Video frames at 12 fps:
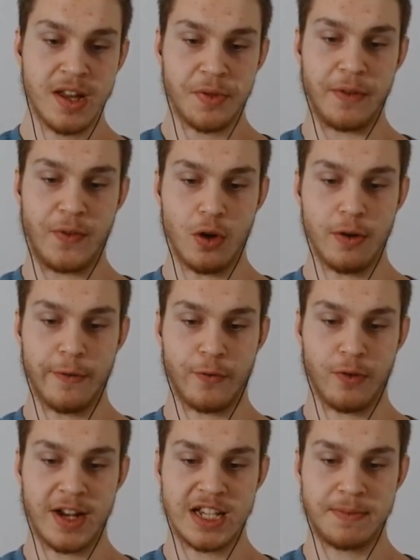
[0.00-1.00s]
the view of
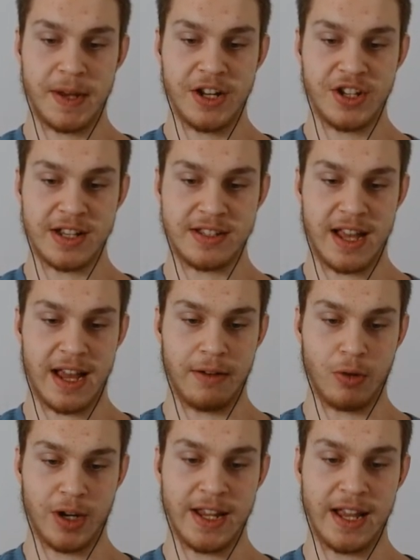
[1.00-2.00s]
free speech is
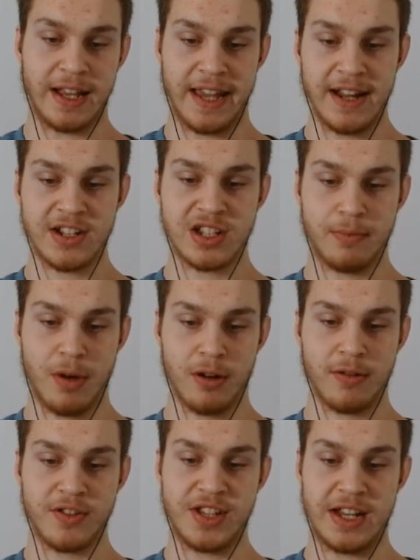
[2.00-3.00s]
working against
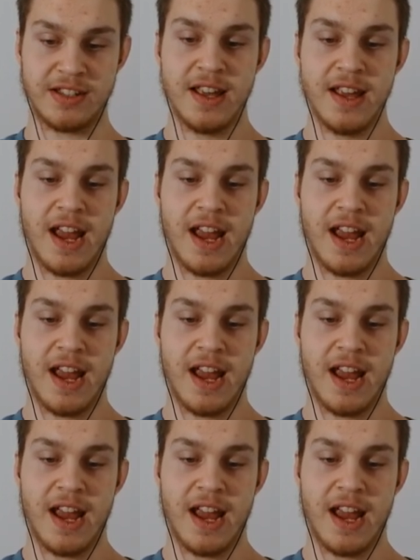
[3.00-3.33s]
democracies,